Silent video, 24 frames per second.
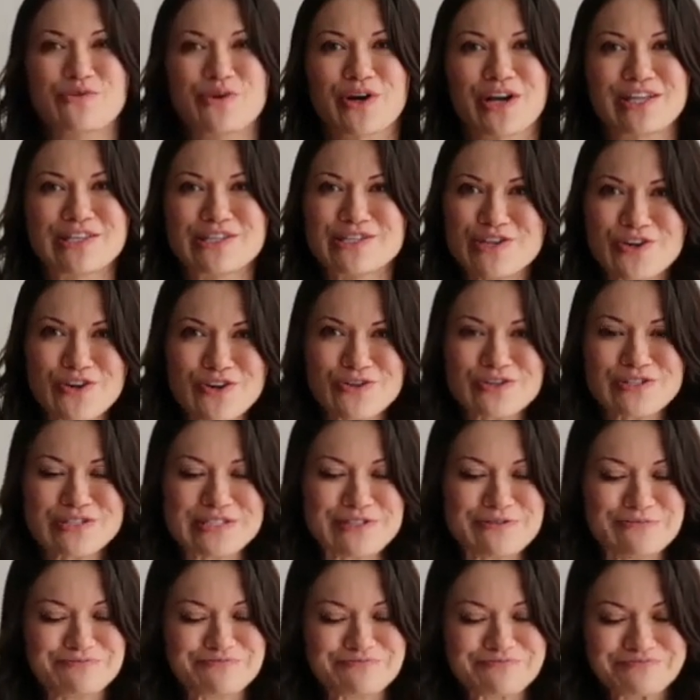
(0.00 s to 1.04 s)
or
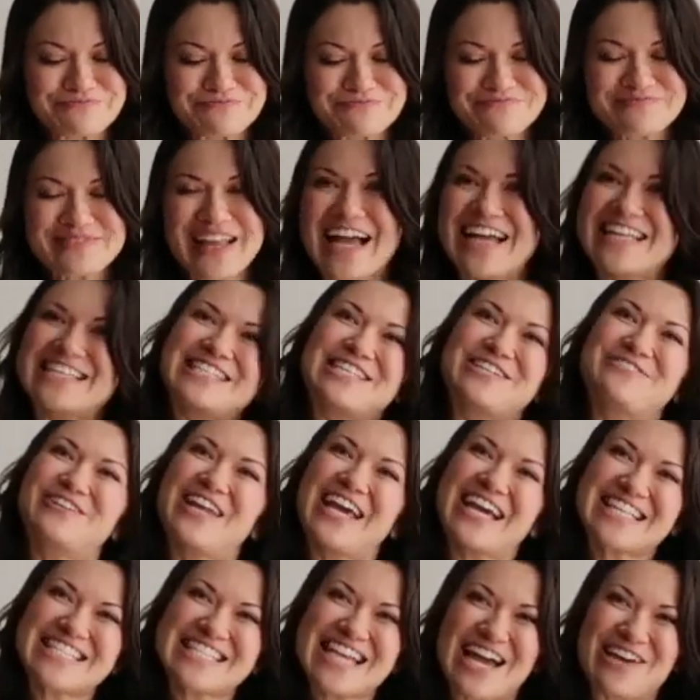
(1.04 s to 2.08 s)
concerns, and see you
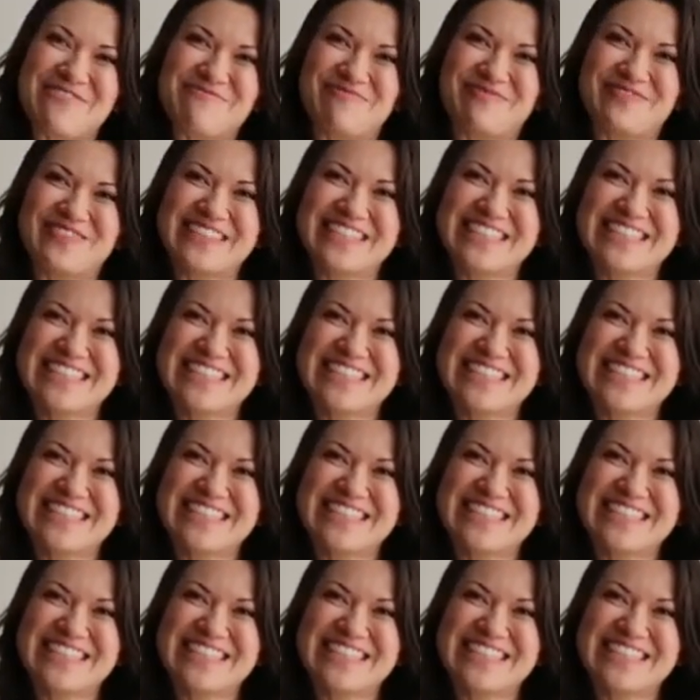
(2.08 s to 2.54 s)
next time.